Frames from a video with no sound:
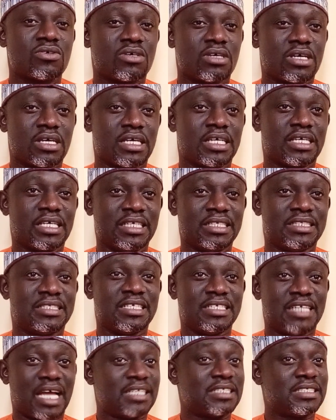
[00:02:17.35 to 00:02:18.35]

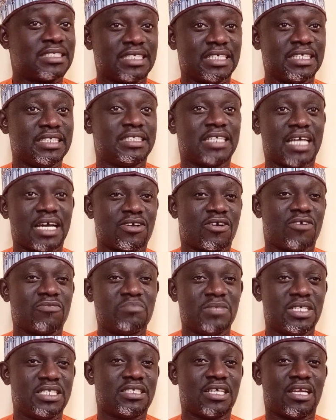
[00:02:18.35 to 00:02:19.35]
that is
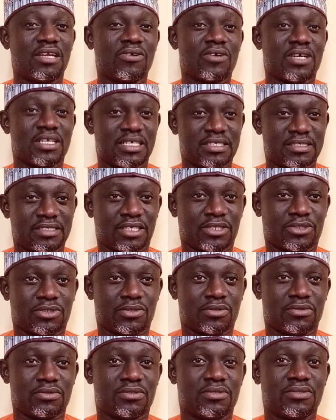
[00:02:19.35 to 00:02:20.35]
intergovernmental
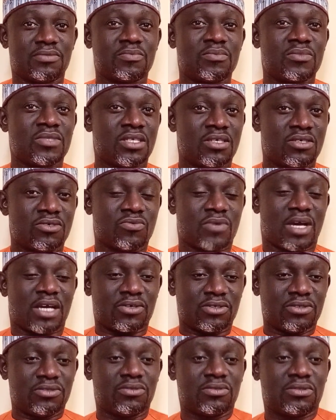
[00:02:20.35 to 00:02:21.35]
organizations. We are
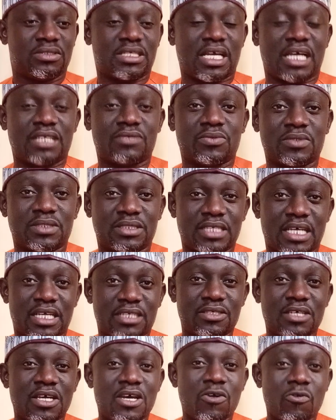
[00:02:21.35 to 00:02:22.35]
going to start with
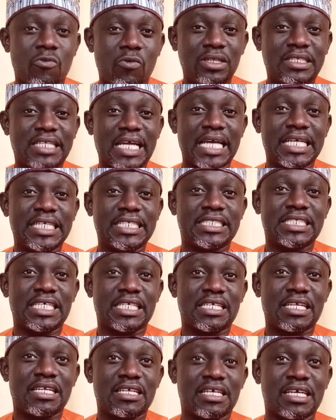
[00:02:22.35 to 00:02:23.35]
that. What are
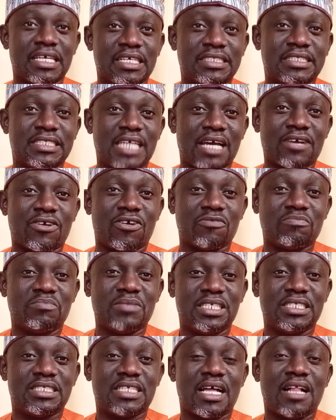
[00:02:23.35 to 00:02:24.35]

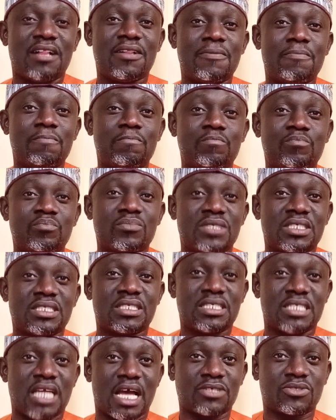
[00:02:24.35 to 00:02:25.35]
intergovernmental
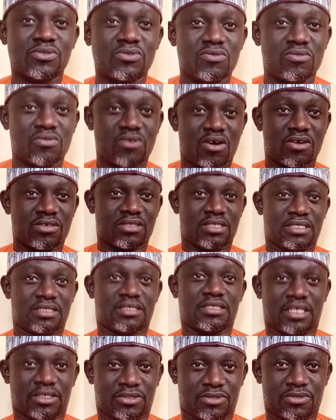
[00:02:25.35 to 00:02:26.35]
international
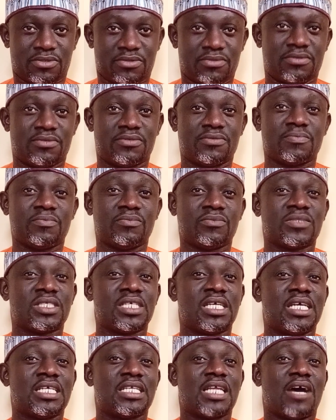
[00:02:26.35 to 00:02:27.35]
organizations?
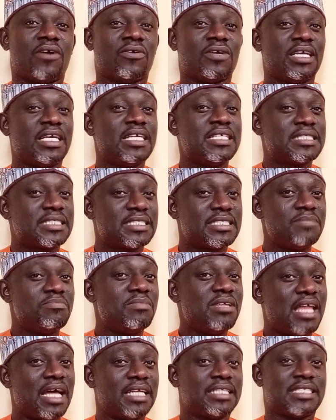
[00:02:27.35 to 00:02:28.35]
Now, in
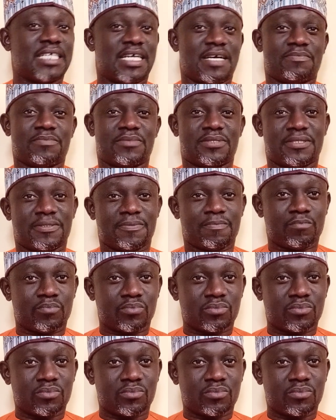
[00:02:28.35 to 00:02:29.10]
similar terms,